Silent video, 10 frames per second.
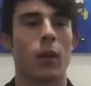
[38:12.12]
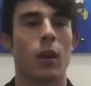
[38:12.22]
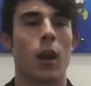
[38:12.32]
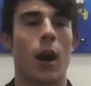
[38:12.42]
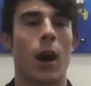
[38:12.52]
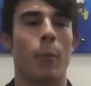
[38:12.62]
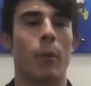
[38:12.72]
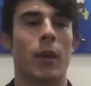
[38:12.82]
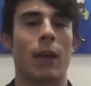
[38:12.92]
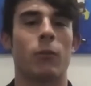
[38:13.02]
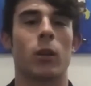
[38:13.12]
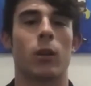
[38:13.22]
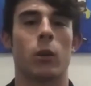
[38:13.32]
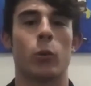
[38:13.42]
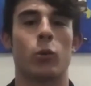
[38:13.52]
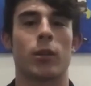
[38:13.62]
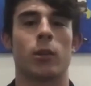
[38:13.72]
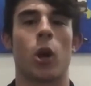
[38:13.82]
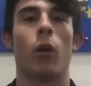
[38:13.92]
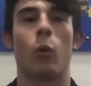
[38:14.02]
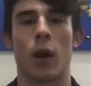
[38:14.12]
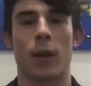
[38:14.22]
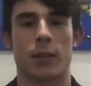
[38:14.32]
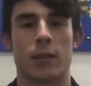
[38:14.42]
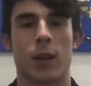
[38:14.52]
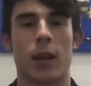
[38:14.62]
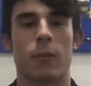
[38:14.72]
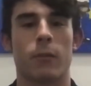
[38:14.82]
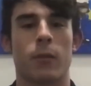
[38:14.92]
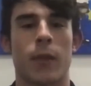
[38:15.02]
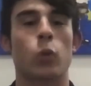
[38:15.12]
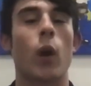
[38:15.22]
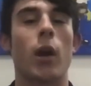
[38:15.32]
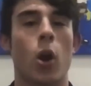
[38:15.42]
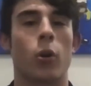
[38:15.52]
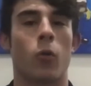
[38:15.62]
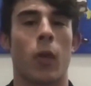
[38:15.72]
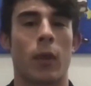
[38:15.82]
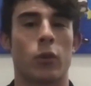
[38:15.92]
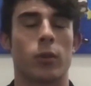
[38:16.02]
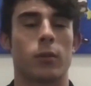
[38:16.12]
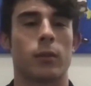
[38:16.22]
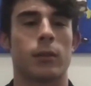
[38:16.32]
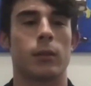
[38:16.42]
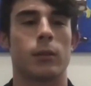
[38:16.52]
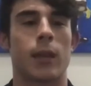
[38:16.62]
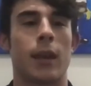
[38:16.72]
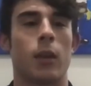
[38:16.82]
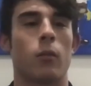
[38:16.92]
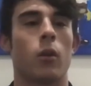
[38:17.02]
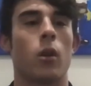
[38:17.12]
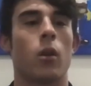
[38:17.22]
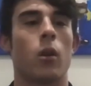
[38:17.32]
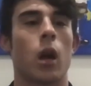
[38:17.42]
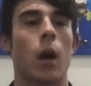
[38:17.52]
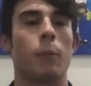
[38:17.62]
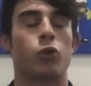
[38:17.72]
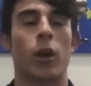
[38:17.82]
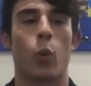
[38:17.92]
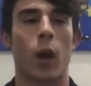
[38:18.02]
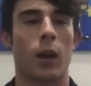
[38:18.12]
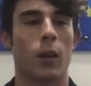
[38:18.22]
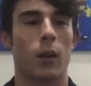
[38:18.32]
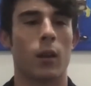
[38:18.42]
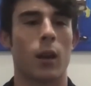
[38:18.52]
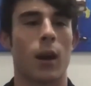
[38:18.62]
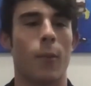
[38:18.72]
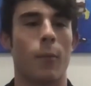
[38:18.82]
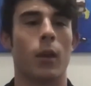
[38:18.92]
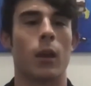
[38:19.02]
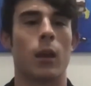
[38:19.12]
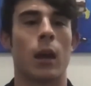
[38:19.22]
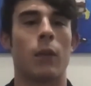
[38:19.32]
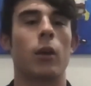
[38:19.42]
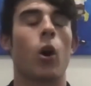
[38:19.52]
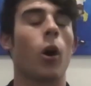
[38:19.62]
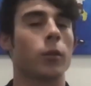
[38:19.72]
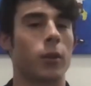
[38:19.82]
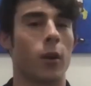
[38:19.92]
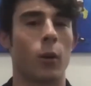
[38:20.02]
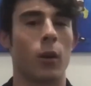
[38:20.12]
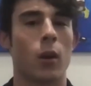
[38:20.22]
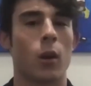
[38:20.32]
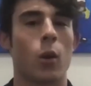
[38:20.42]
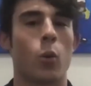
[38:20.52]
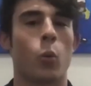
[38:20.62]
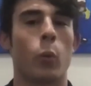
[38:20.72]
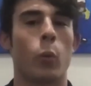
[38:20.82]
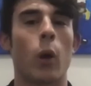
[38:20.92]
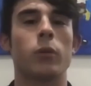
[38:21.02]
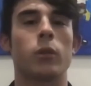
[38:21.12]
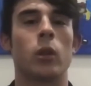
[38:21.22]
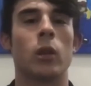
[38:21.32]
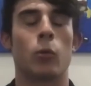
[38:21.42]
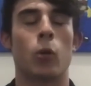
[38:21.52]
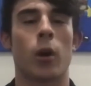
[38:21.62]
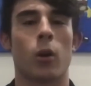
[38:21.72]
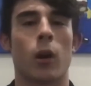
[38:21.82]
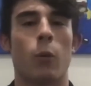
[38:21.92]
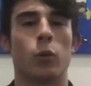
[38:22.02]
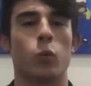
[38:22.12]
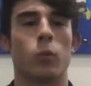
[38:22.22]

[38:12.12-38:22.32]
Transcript: Um, and then I have to address it all at once. That's kind of that's way harder than just saying it um, straight away. Um, and I think also when I was younger, I was